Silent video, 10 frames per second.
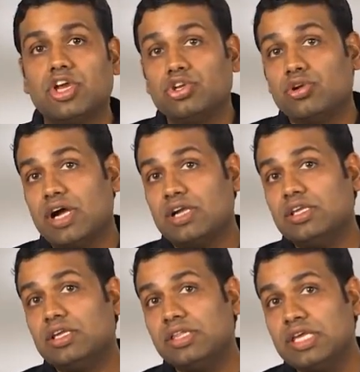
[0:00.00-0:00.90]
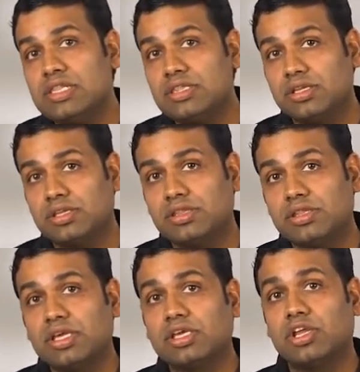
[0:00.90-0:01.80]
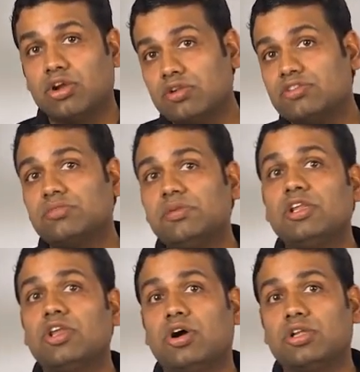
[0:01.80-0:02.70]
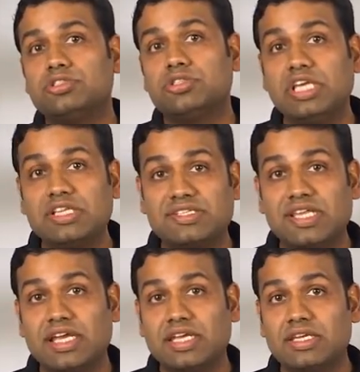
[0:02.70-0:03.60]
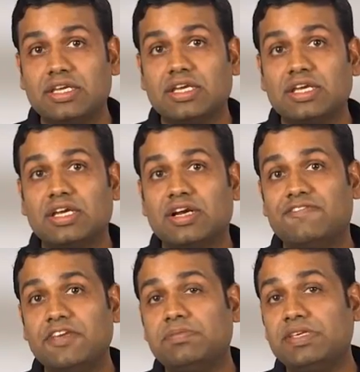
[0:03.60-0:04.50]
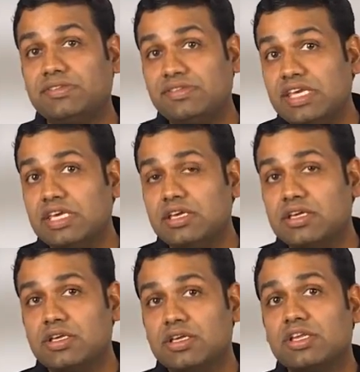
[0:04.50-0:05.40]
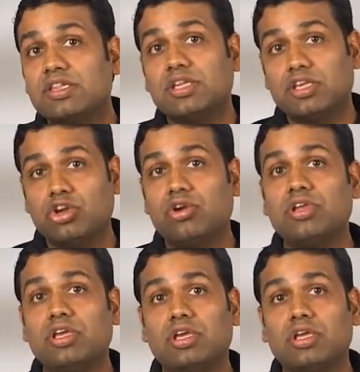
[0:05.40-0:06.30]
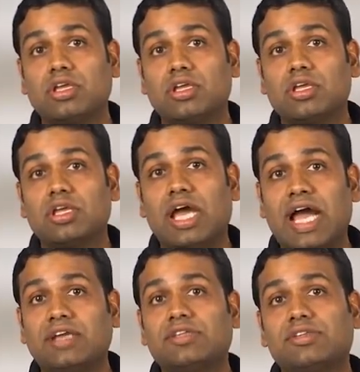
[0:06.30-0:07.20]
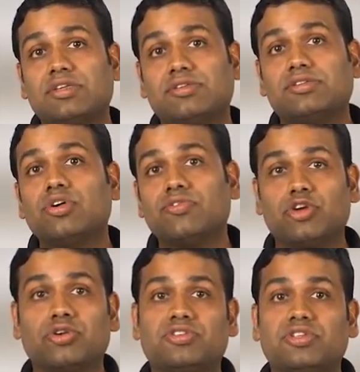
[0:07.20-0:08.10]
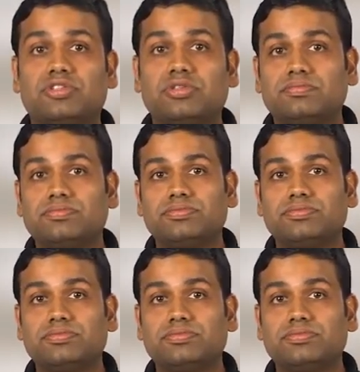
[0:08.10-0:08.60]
Your RDS instance can also be launched inside a VPC, securing access of your system.